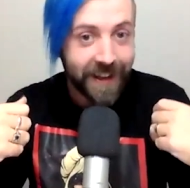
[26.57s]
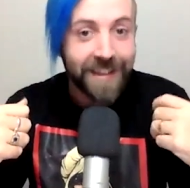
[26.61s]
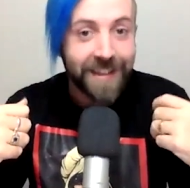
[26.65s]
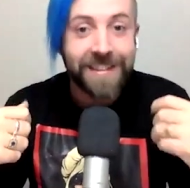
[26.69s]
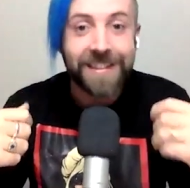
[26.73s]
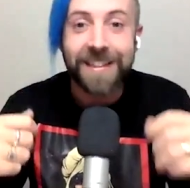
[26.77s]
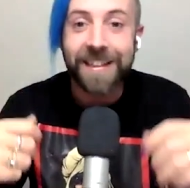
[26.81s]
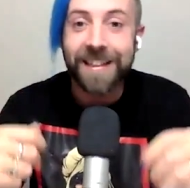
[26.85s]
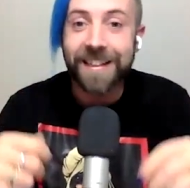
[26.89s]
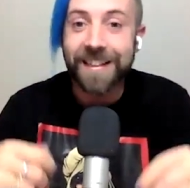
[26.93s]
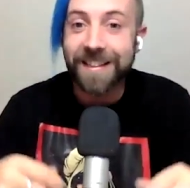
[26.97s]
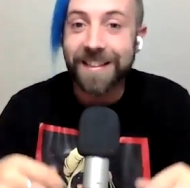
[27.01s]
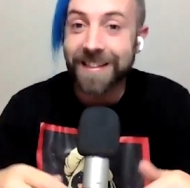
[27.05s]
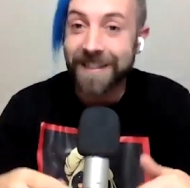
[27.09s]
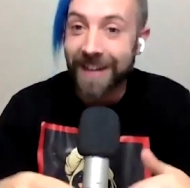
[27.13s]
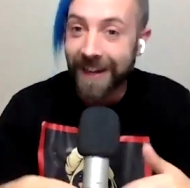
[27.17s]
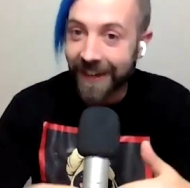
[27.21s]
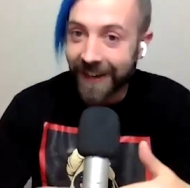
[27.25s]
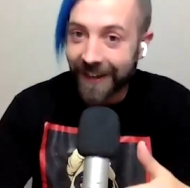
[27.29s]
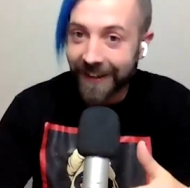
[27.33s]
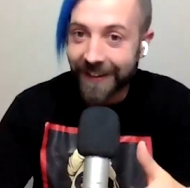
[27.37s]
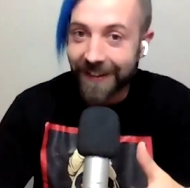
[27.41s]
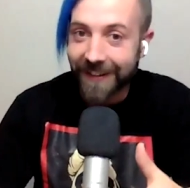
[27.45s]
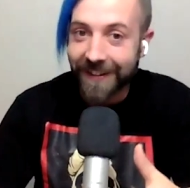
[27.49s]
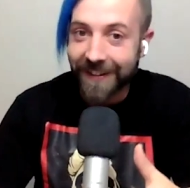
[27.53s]
She is none
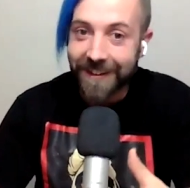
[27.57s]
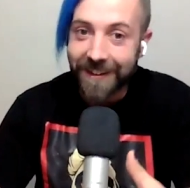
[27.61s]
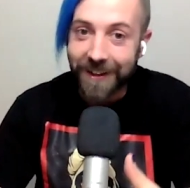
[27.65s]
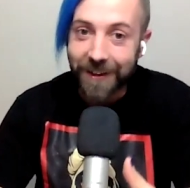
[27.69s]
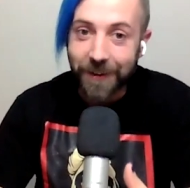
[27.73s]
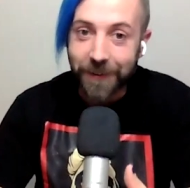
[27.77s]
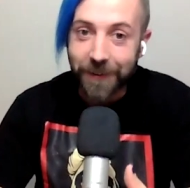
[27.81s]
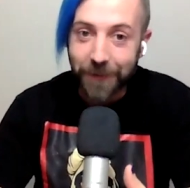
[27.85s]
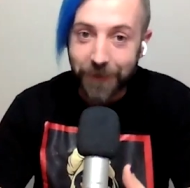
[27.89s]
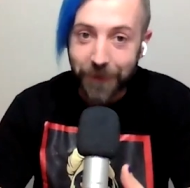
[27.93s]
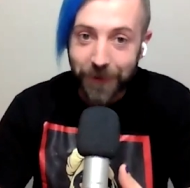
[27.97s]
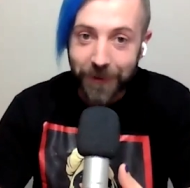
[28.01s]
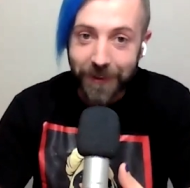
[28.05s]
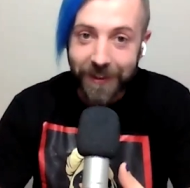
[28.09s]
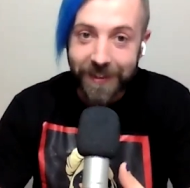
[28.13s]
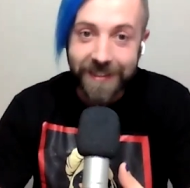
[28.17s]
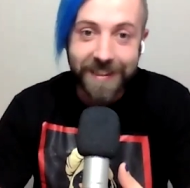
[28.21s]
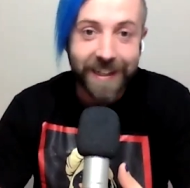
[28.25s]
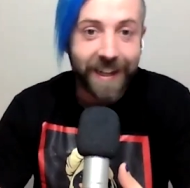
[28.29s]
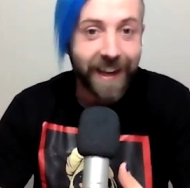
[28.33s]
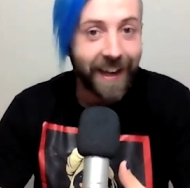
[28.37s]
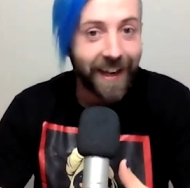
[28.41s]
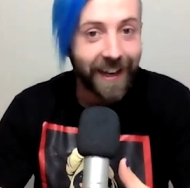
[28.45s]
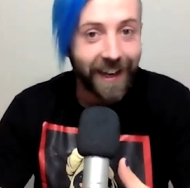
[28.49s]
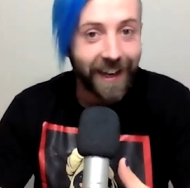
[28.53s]
other than the
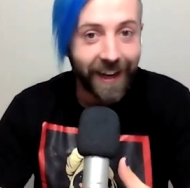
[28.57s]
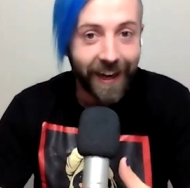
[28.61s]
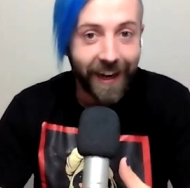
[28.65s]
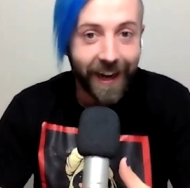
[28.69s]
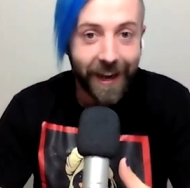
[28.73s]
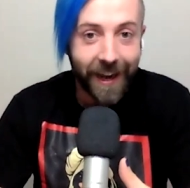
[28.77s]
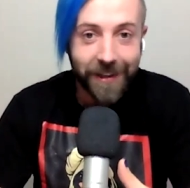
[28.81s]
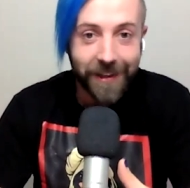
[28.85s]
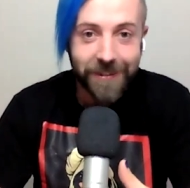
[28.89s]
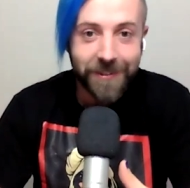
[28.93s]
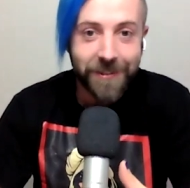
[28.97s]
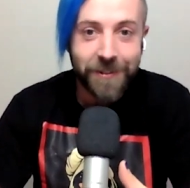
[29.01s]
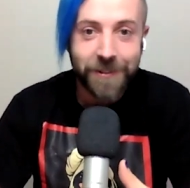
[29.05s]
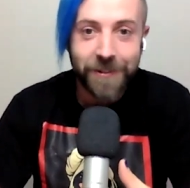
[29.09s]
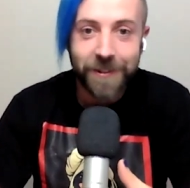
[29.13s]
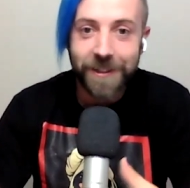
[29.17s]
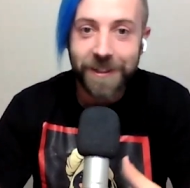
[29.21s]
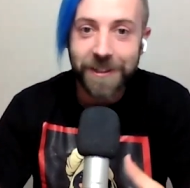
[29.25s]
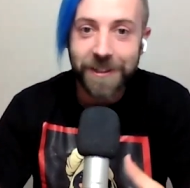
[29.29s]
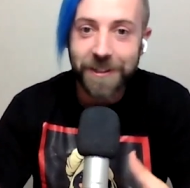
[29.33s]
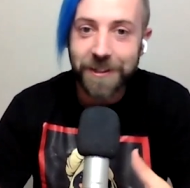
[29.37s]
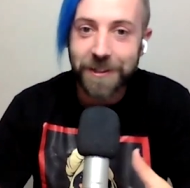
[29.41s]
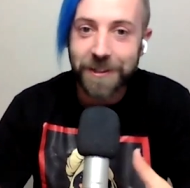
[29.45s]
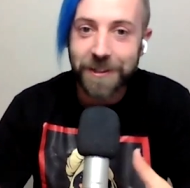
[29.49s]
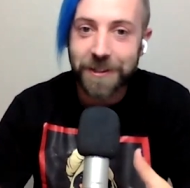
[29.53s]
glorious Elektra
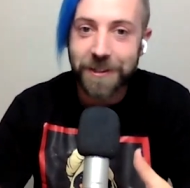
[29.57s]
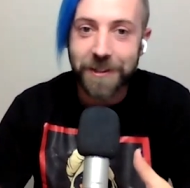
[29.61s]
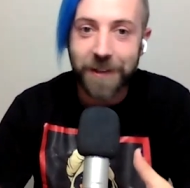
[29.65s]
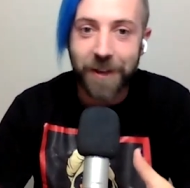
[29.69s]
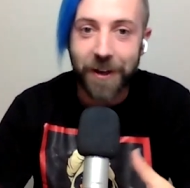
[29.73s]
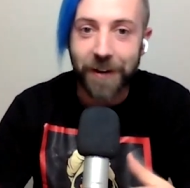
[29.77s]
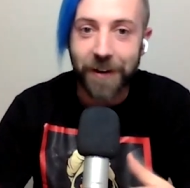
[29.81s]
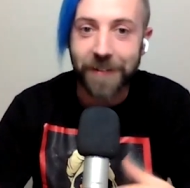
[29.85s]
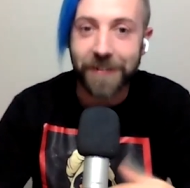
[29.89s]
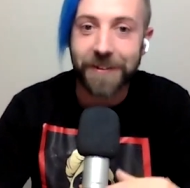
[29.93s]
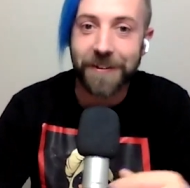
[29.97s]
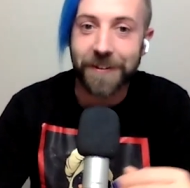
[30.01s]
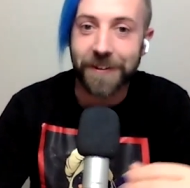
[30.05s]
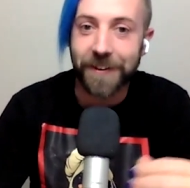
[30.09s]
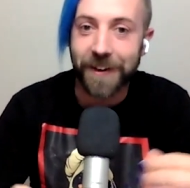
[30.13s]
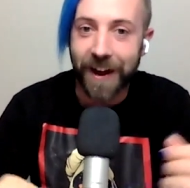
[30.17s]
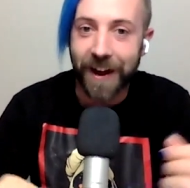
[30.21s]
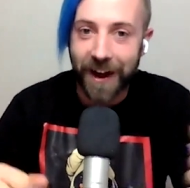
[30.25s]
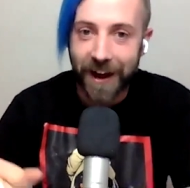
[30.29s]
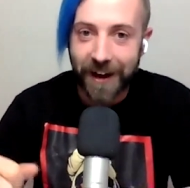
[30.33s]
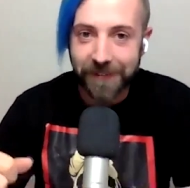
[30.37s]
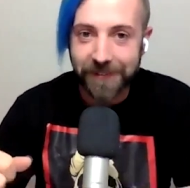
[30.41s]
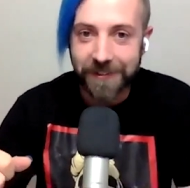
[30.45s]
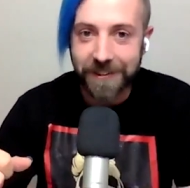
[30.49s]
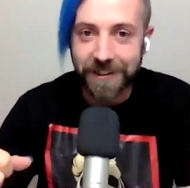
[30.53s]
Shock. Good
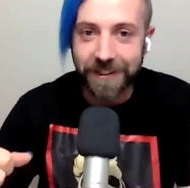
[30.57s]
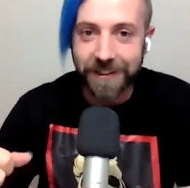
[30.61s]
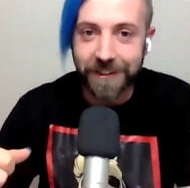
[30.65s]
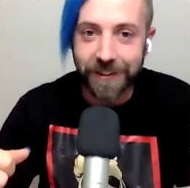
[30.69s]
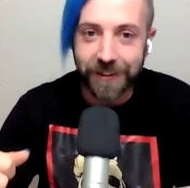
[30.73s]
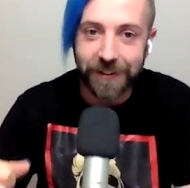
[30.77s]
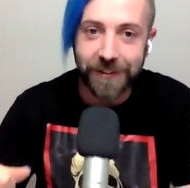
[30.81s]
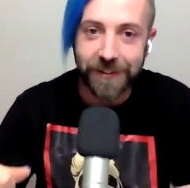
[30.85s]
afternoon.